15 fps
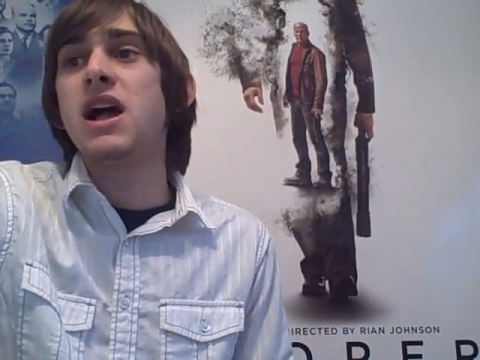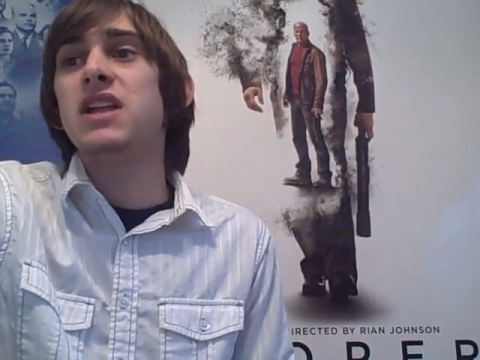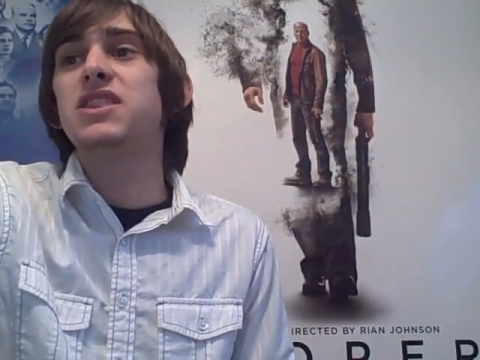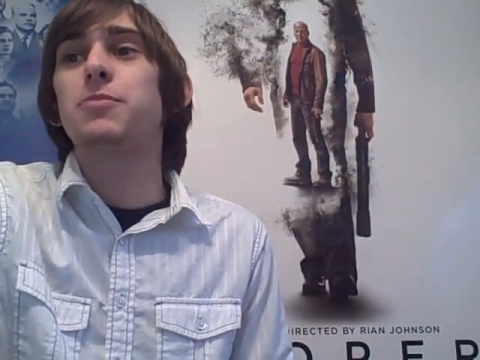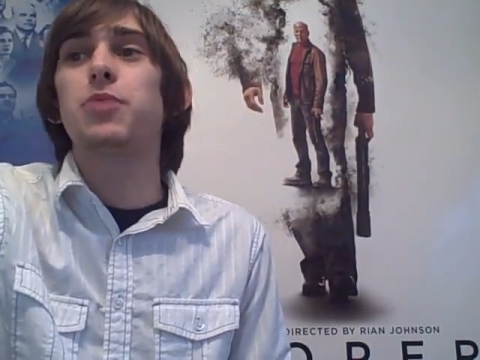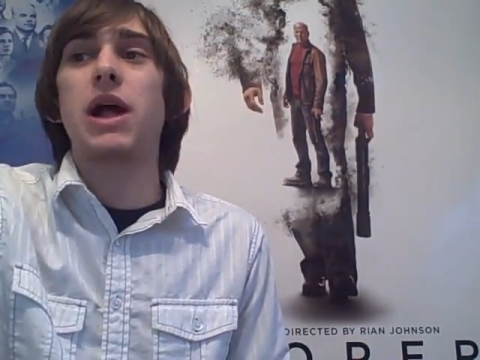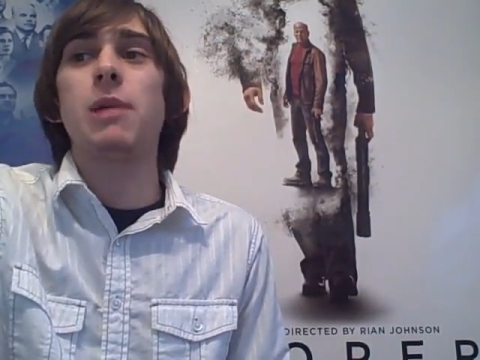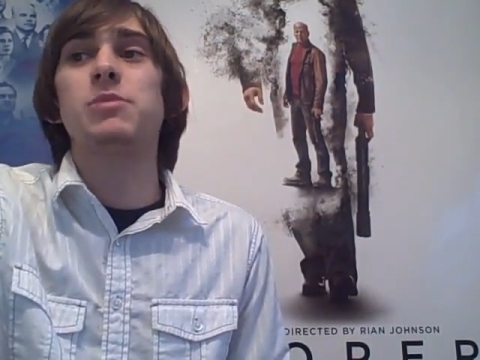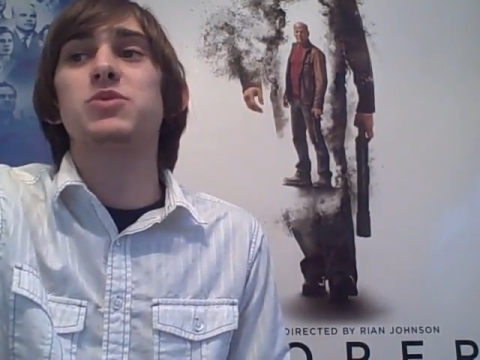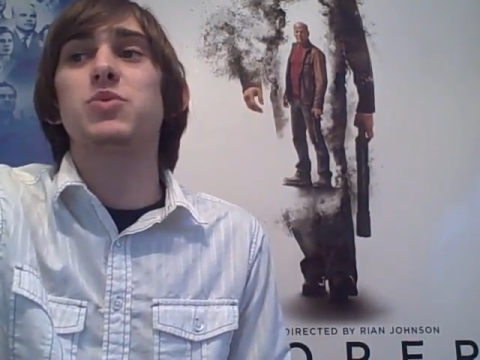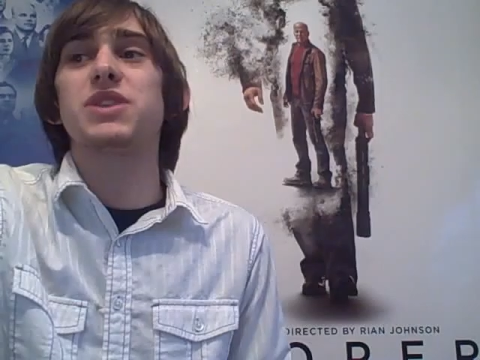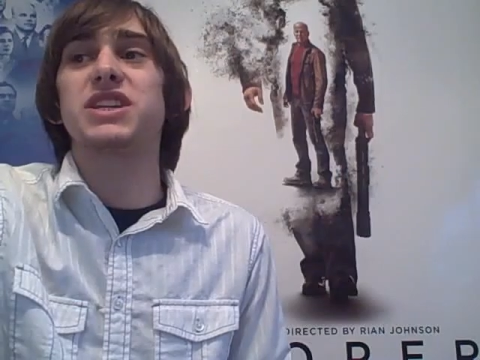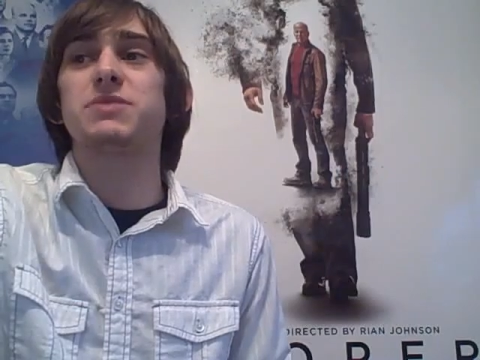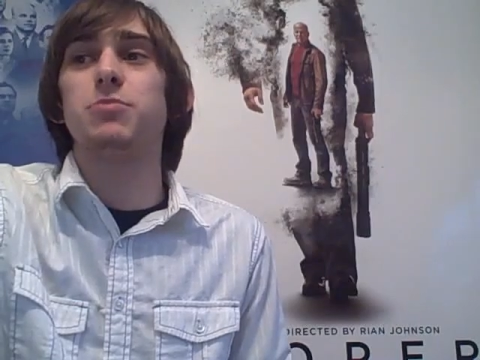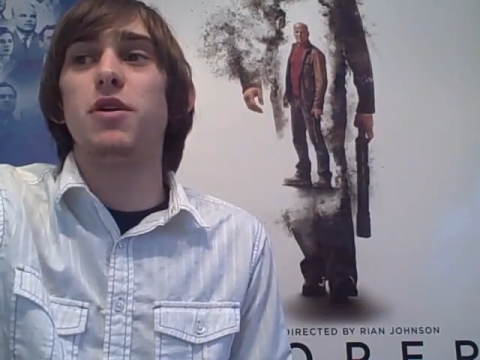The problems
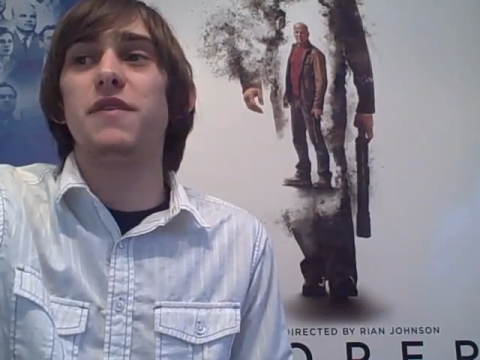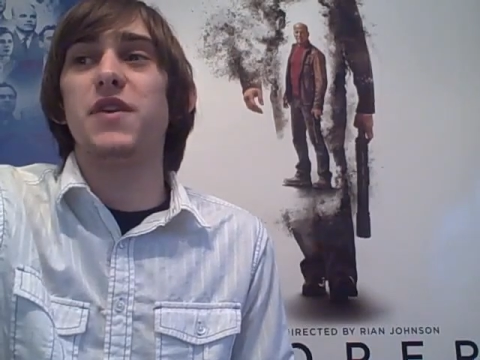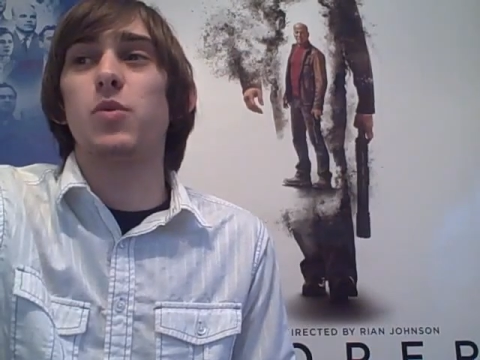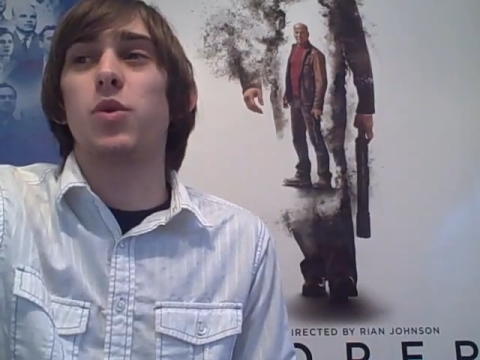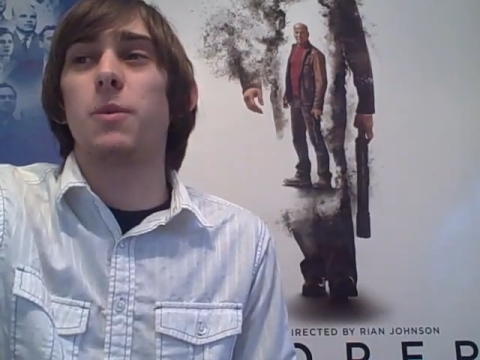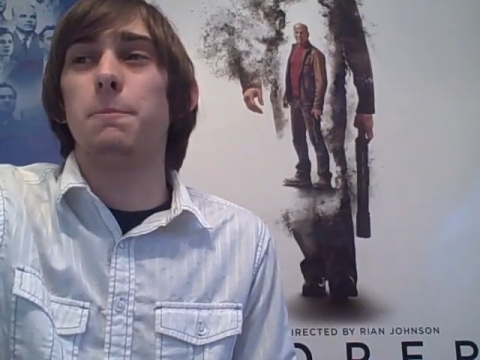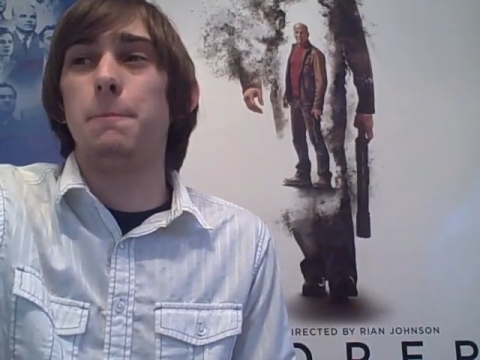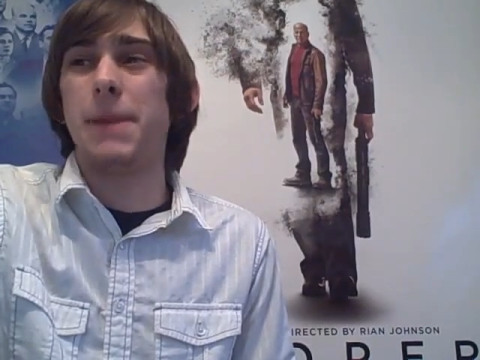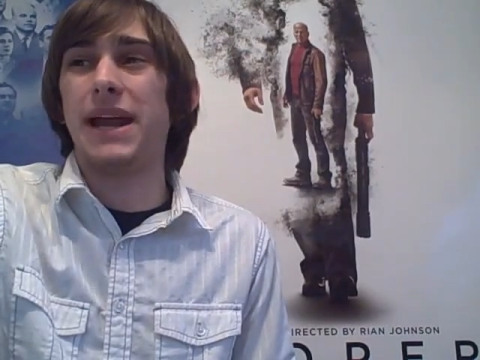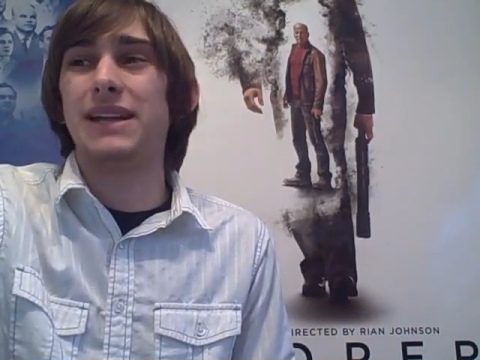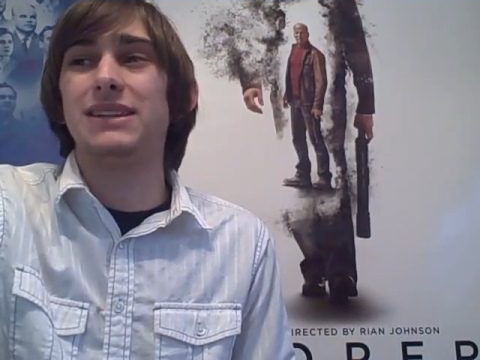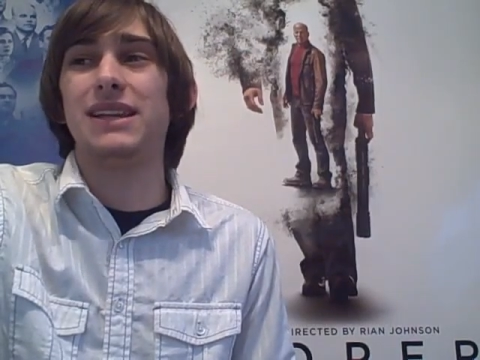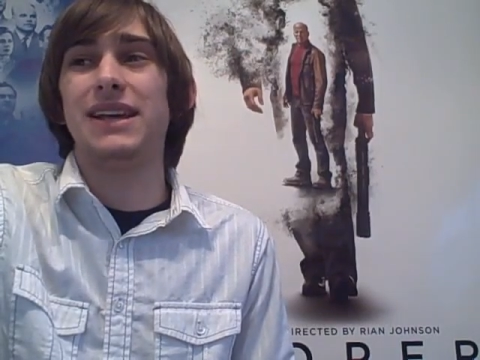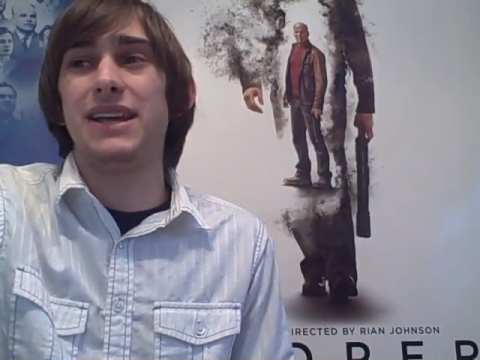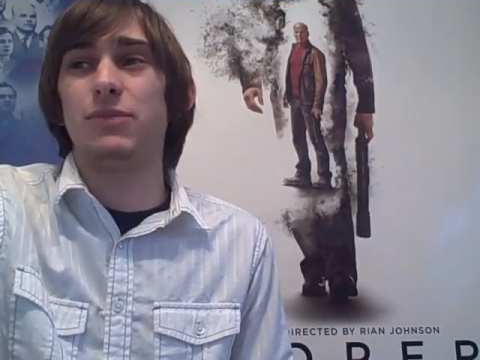with this movie were
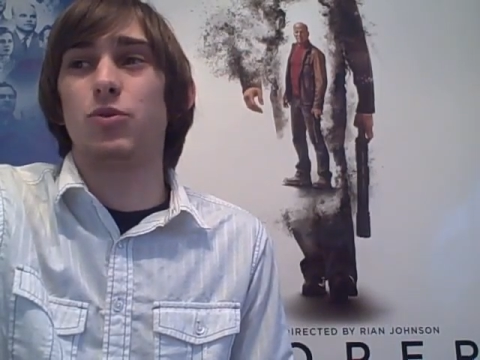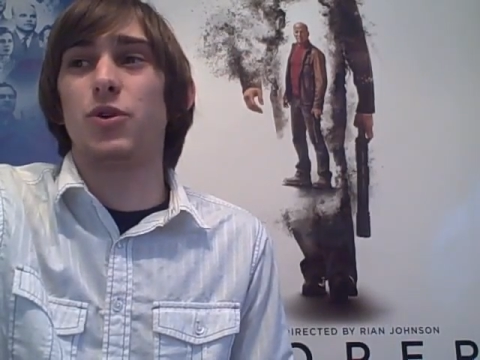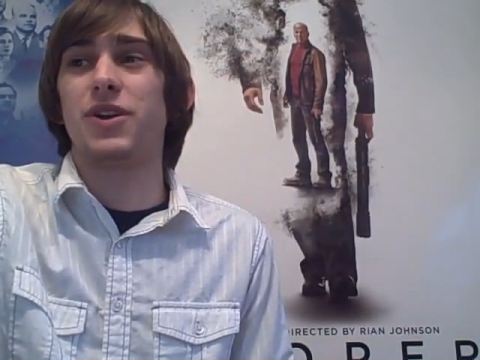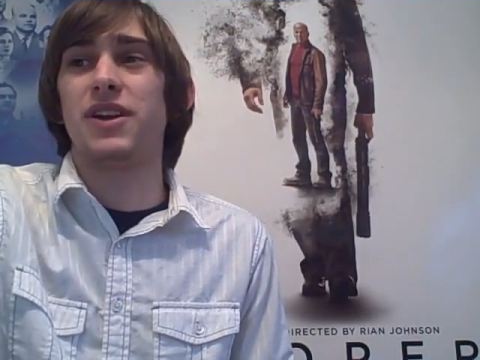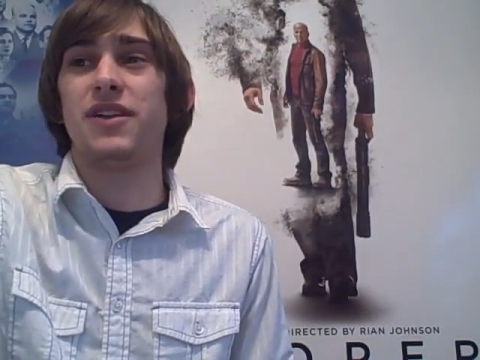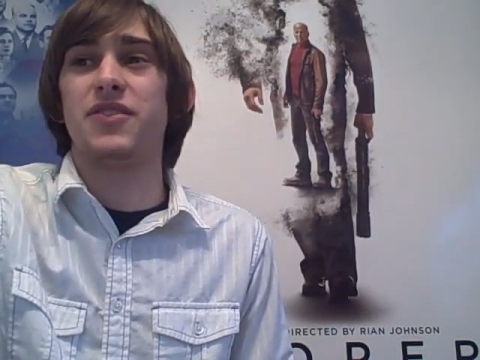mainly rooted